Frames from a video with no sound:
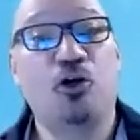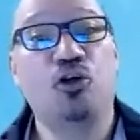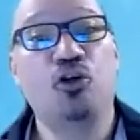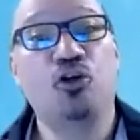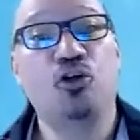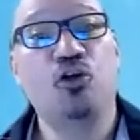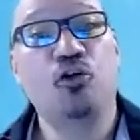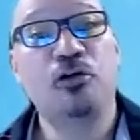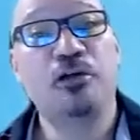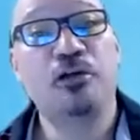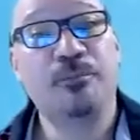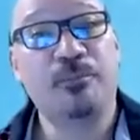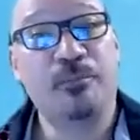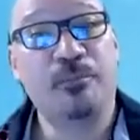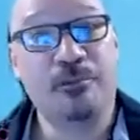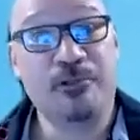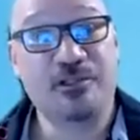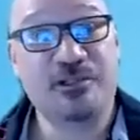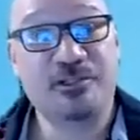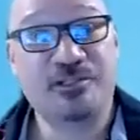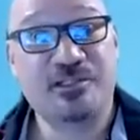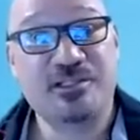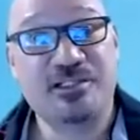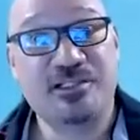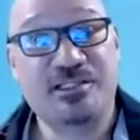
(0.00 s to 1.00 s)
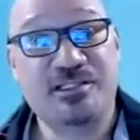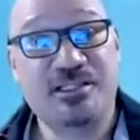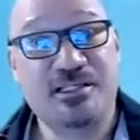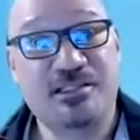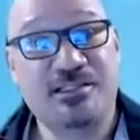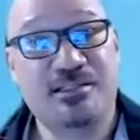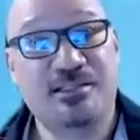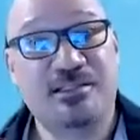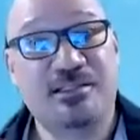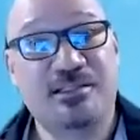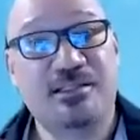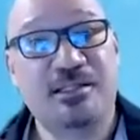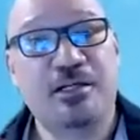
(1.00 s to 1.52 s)

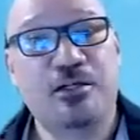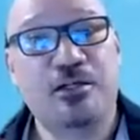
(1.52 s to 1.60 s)
non-emergencies.